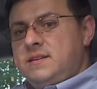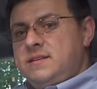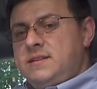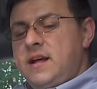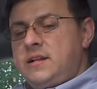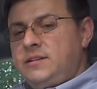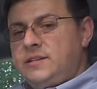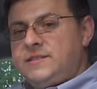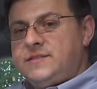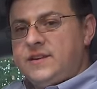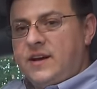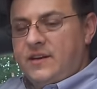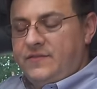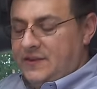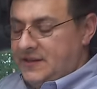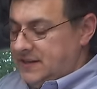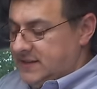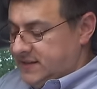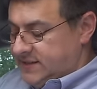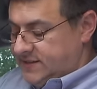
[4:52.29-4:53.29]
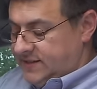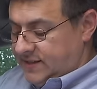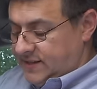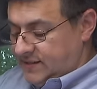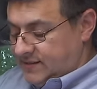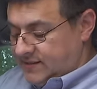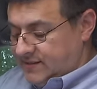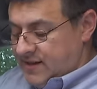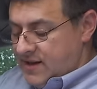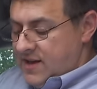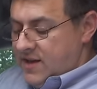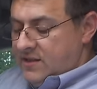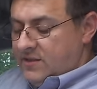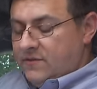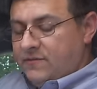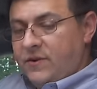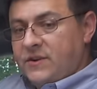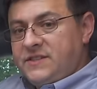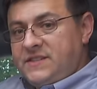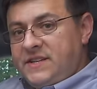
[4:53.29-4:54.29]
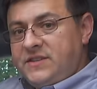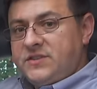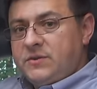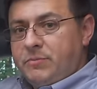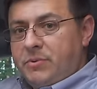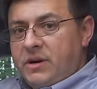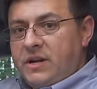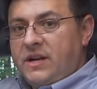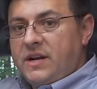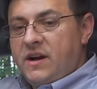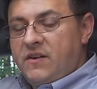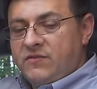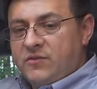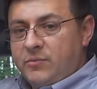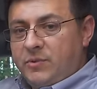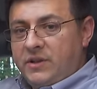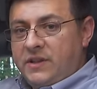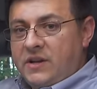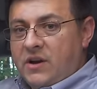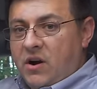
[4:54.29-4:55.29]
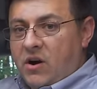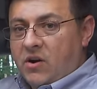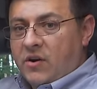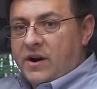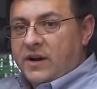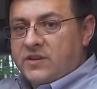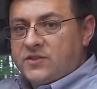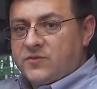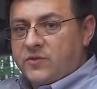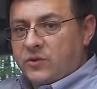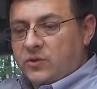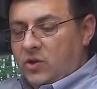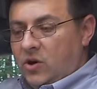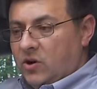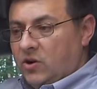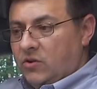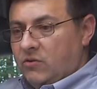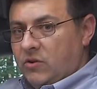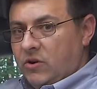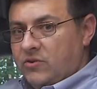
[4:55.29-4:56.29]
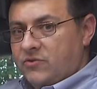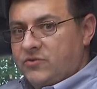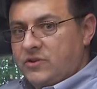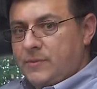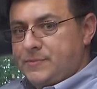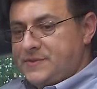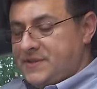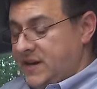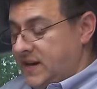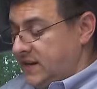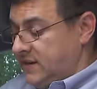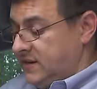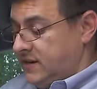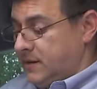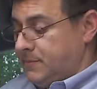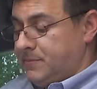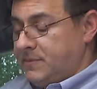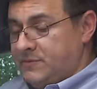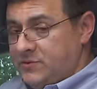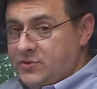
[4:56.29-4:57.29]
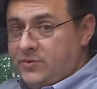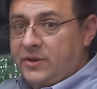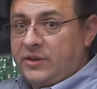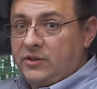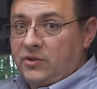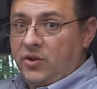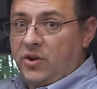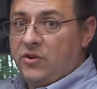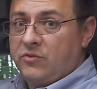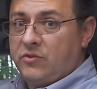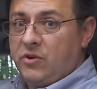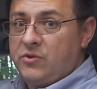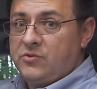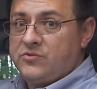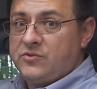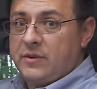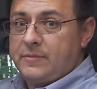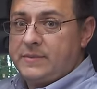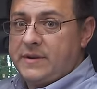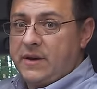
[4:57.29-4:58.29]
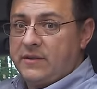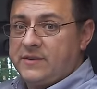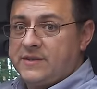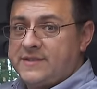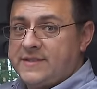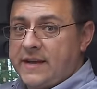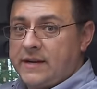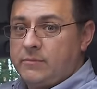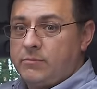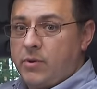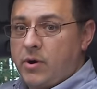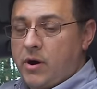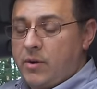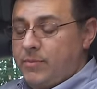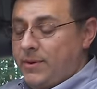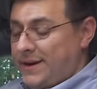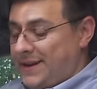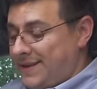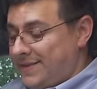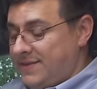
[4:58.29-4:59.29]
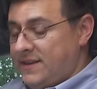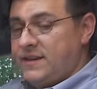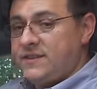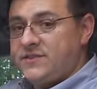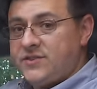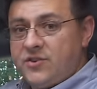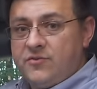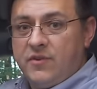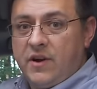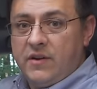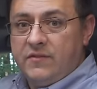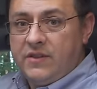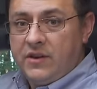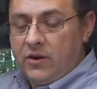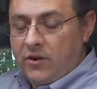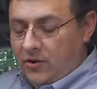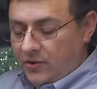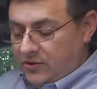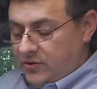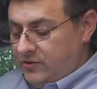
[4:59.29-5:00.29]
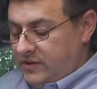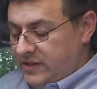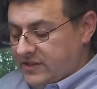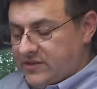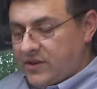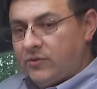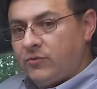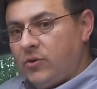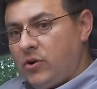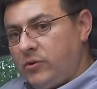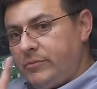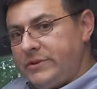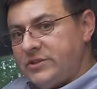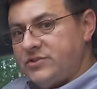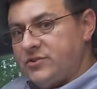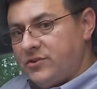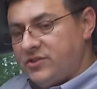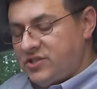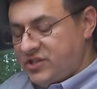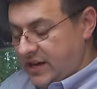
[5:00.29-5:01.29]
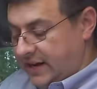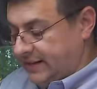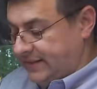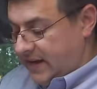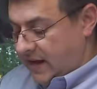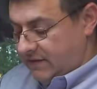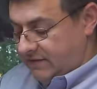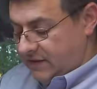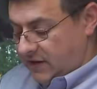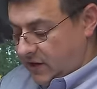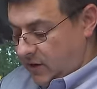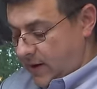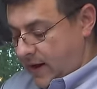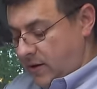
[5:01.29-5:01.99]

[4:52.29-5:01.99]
Now let's dive into the seats. The front seats are pretty comfortable in the RX for longer road trips. I ended up doing a long road trip down to Santa Barbara in this to drive the all-new Nissan Rogue. Be sure and check that video